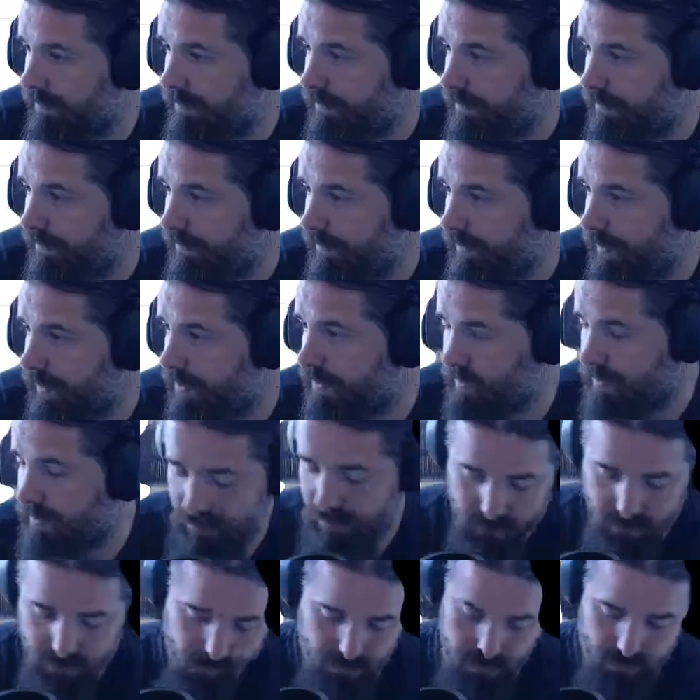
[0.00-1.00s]
It's only
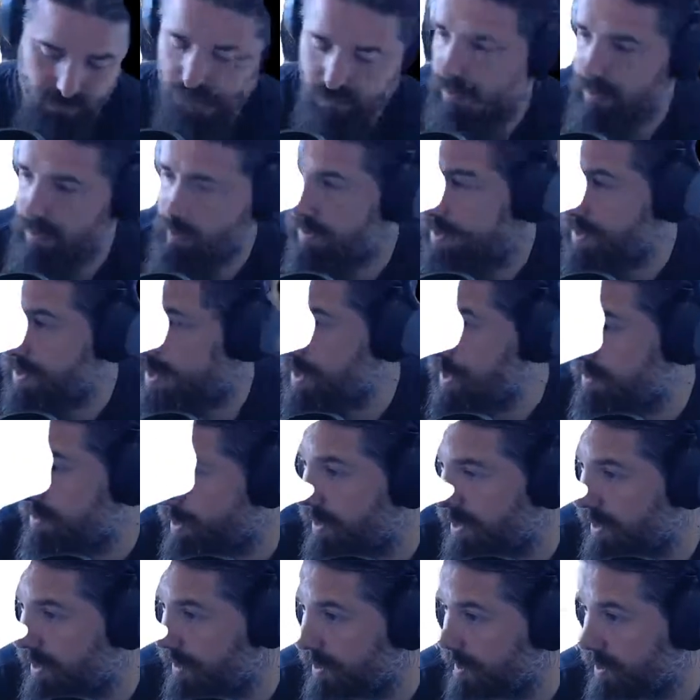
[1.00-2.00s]
used once anyway.
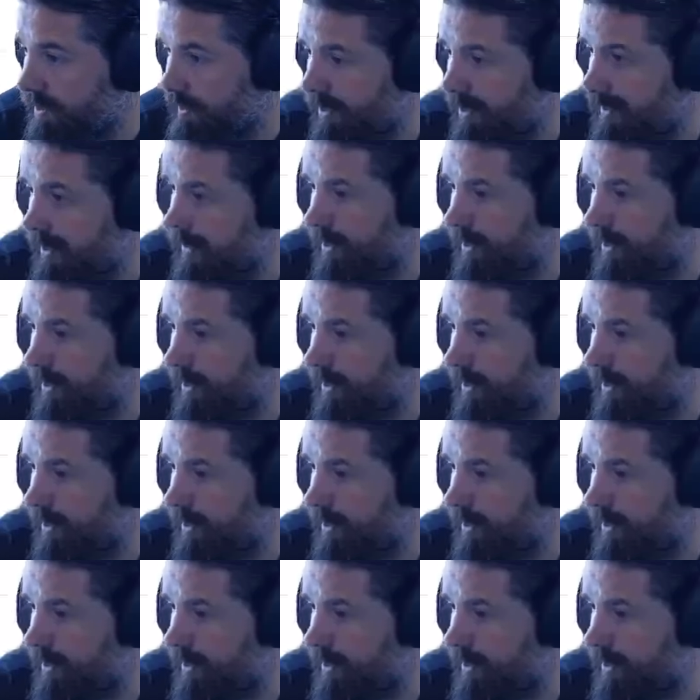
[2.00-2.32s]
Okay.